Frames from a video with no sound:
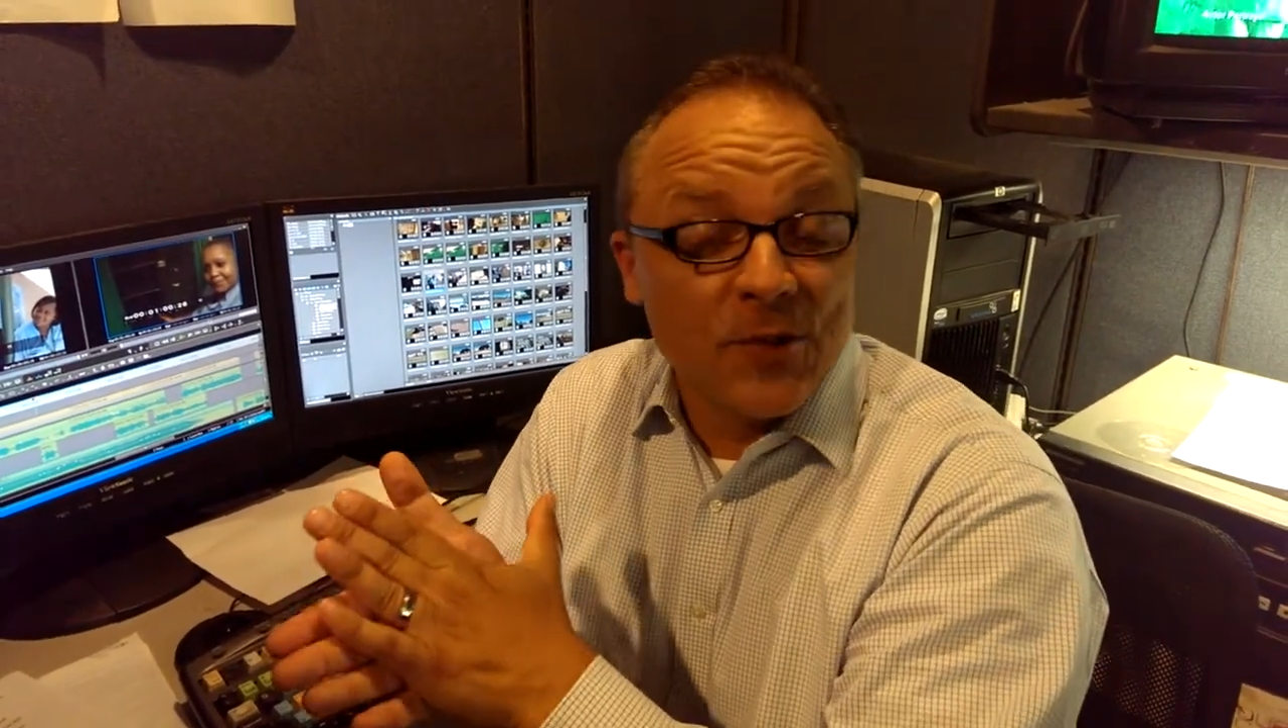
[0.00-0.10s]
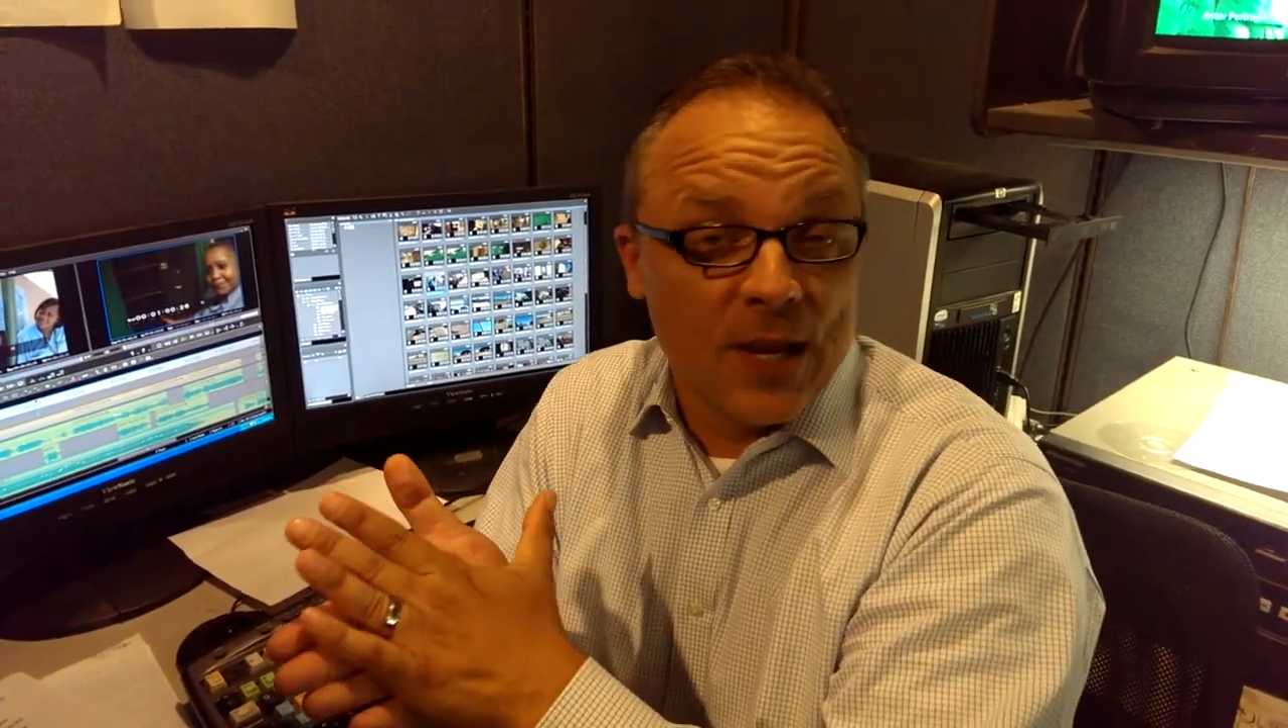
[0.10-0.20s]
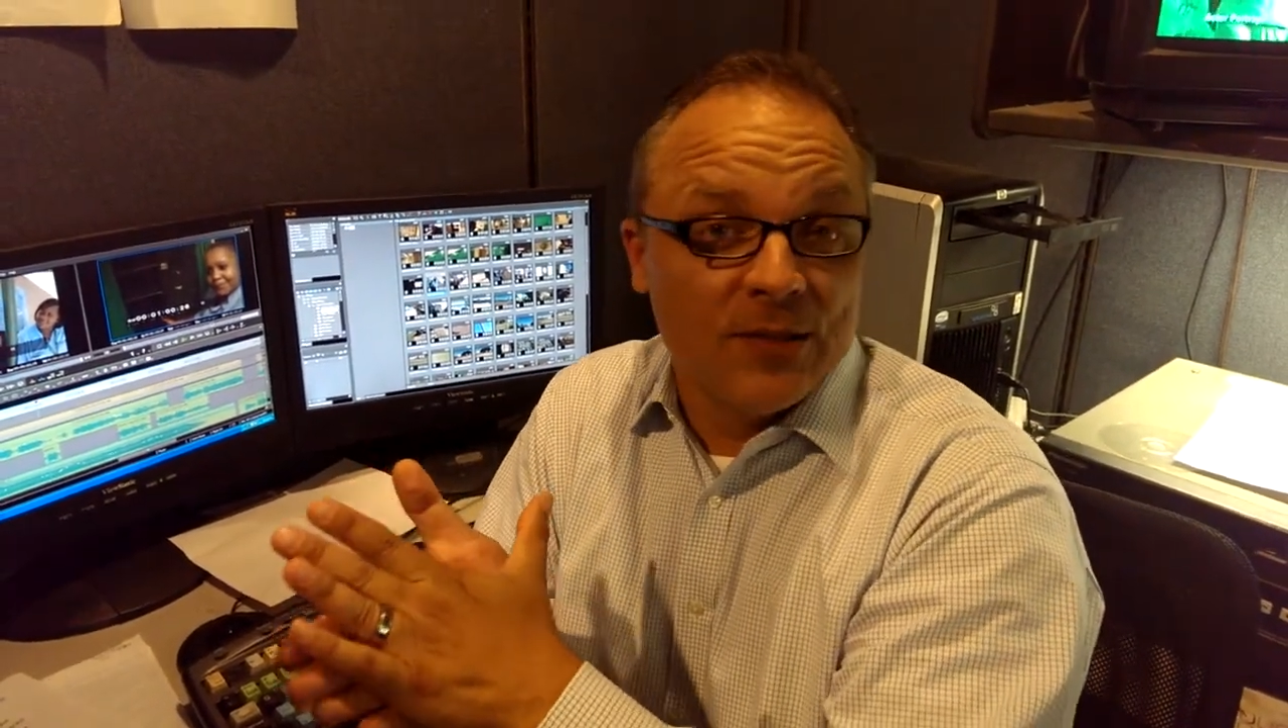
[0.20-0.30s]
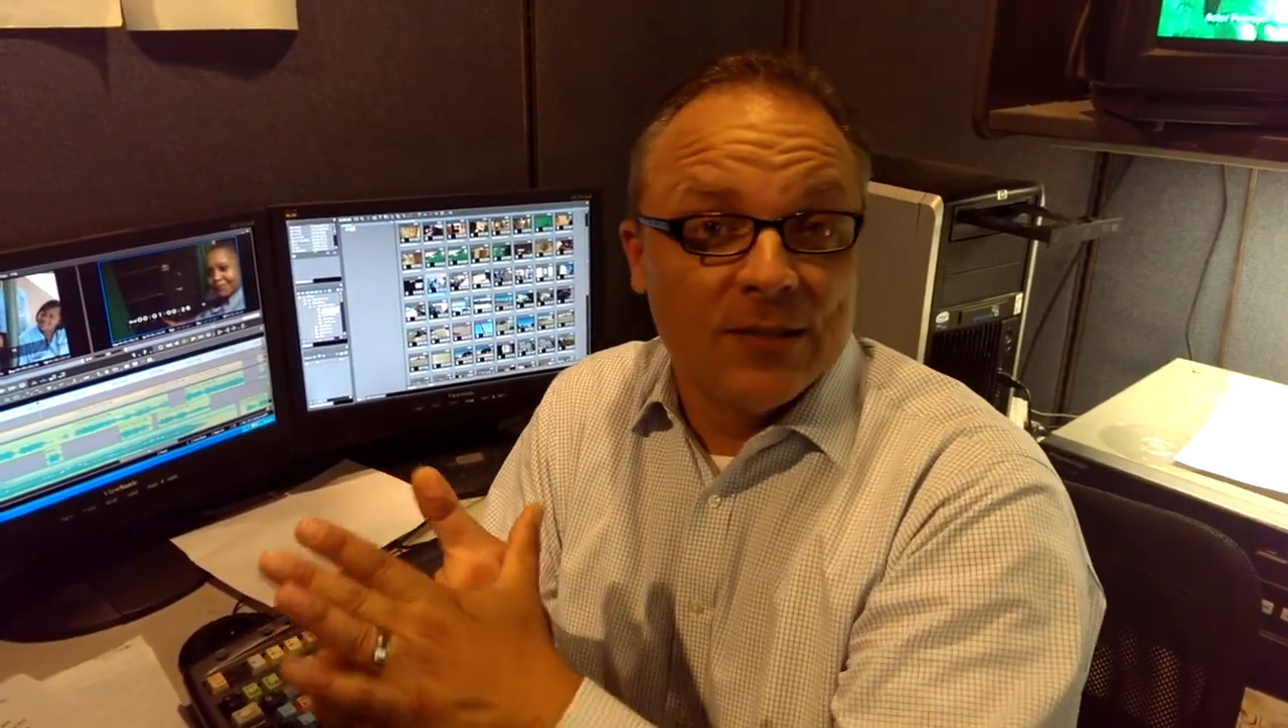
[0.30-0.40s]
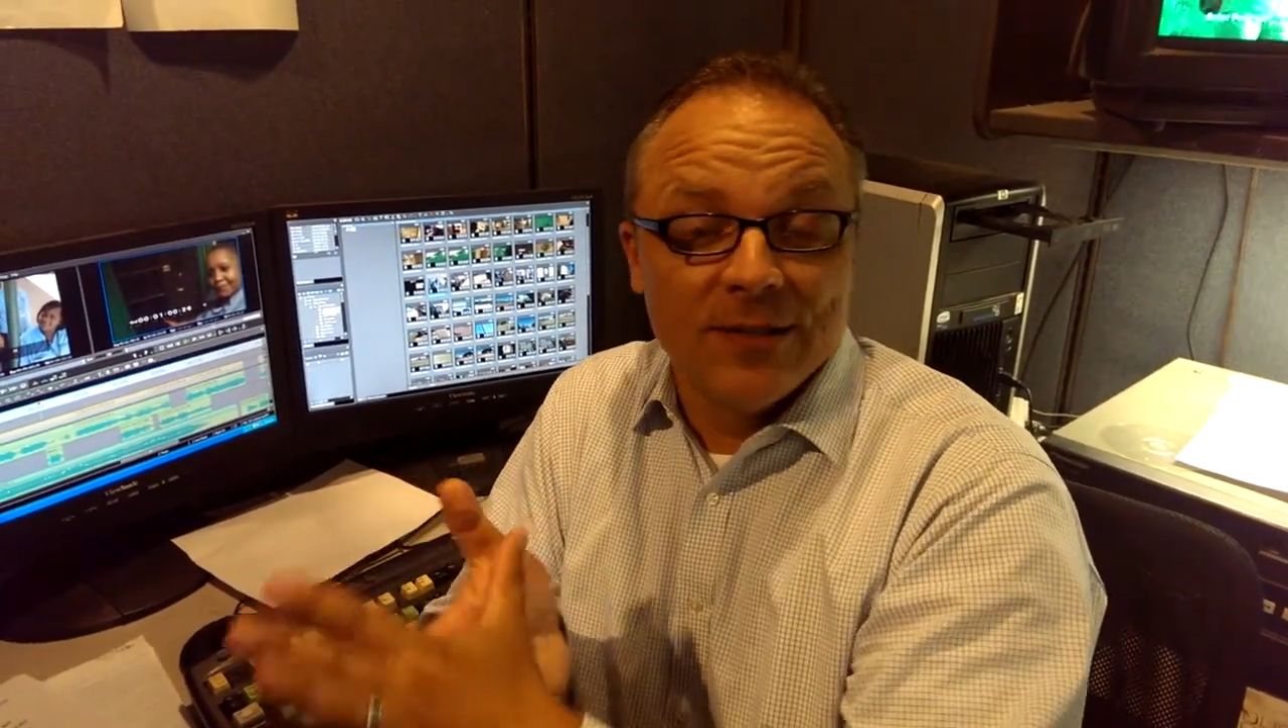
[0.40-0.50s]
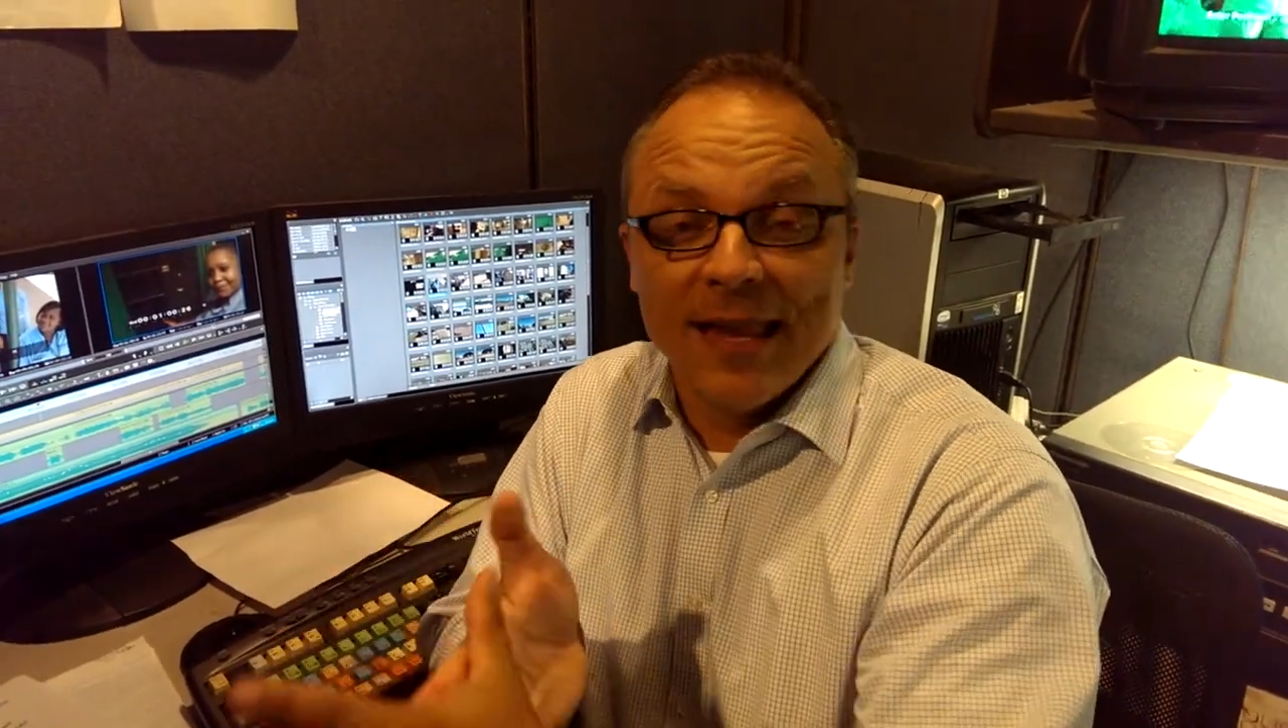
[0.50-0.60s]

change its